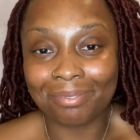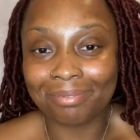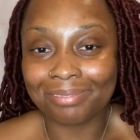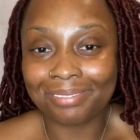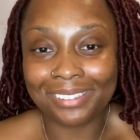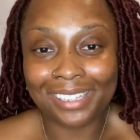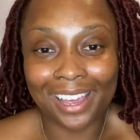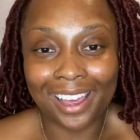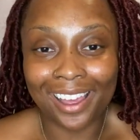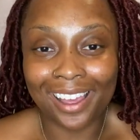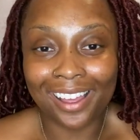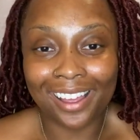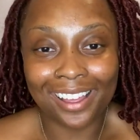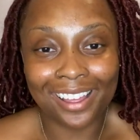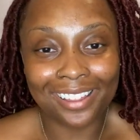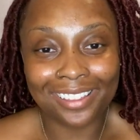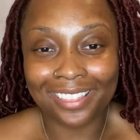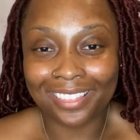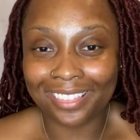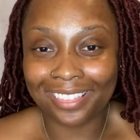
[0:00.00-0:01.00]
yeah,
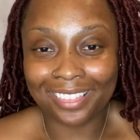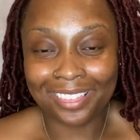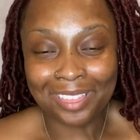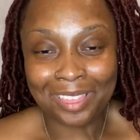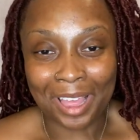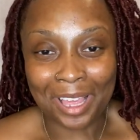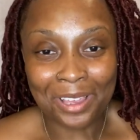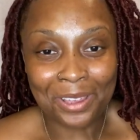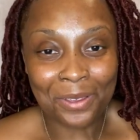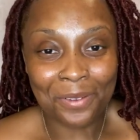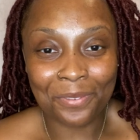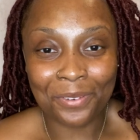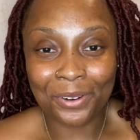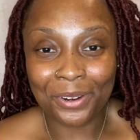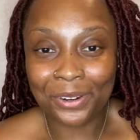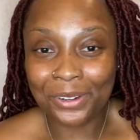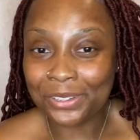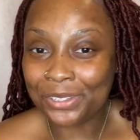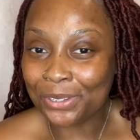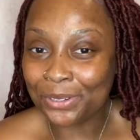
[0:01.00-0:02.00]
thank you for
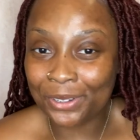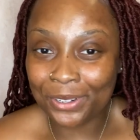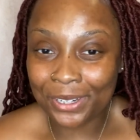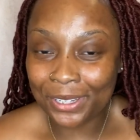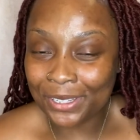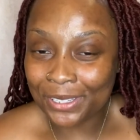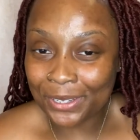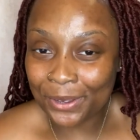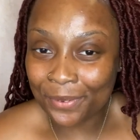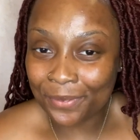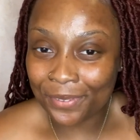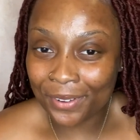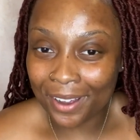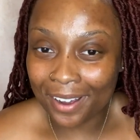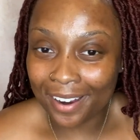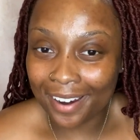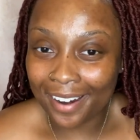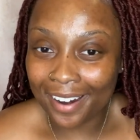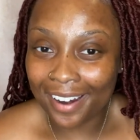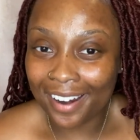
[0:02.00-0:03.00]
tuning in so
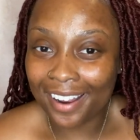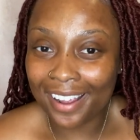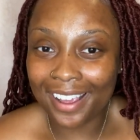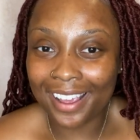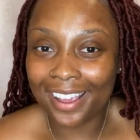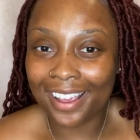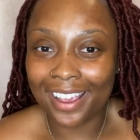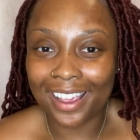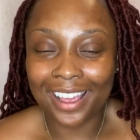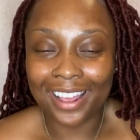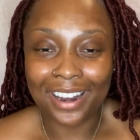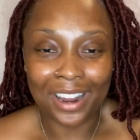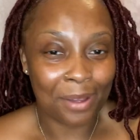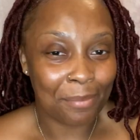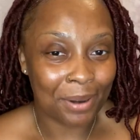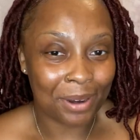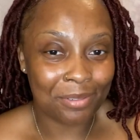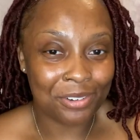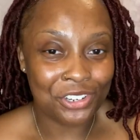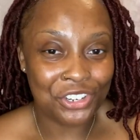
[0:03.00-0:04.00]
far, and I
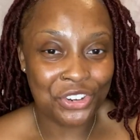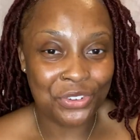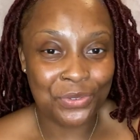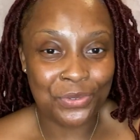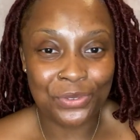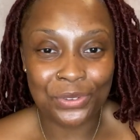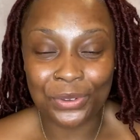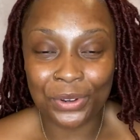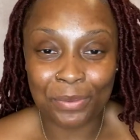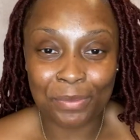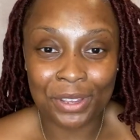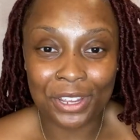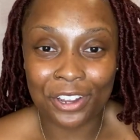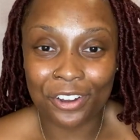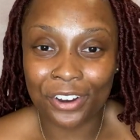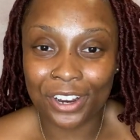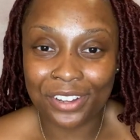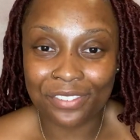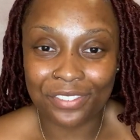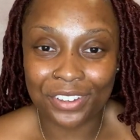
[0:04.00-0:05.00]
promise you it's gonna be a
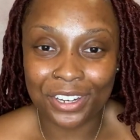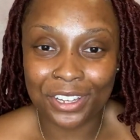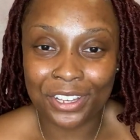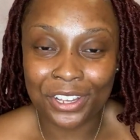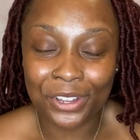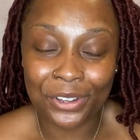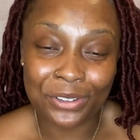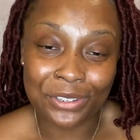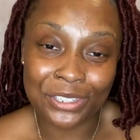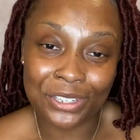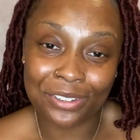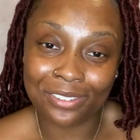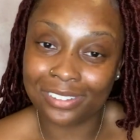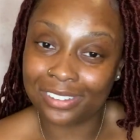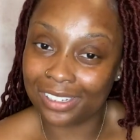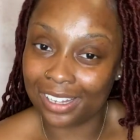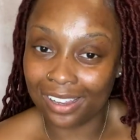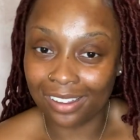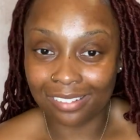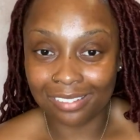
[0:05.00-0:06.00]
great video. So
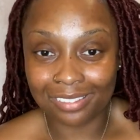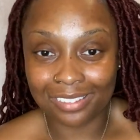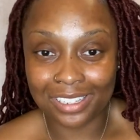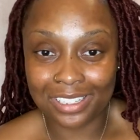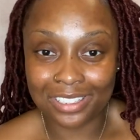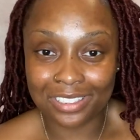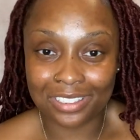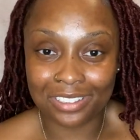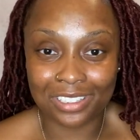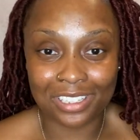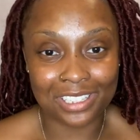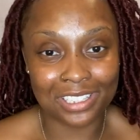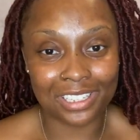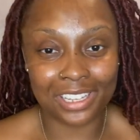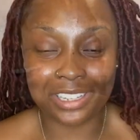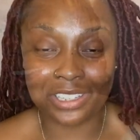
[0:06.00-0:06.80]
yeah, let's get